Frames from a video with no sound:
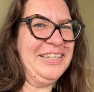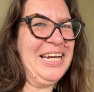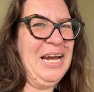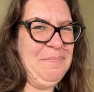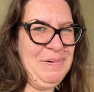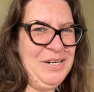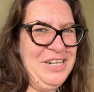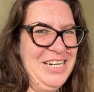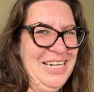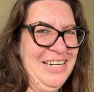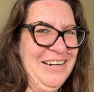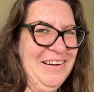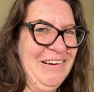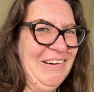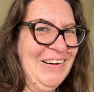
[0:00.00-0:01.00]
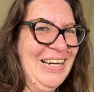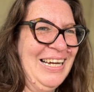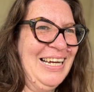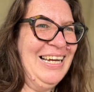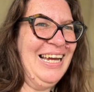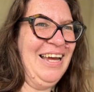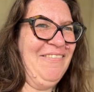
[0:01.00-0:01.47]
cappuccino
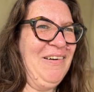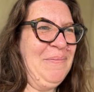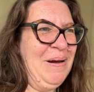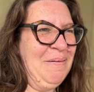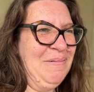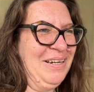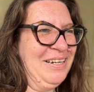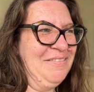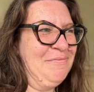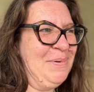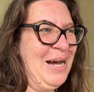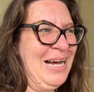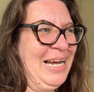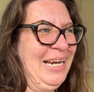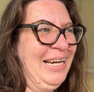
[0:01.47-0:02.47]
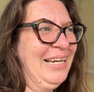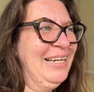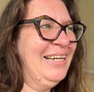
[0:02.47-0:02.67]
at Republic of Pie.